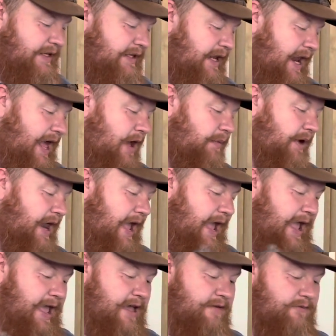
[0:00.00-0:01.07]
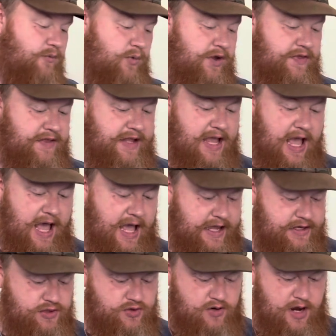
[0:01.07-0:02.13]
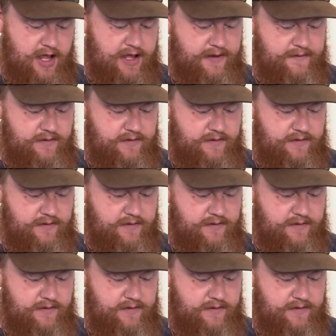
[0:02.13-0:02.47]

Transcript: that I would have with the high and dry,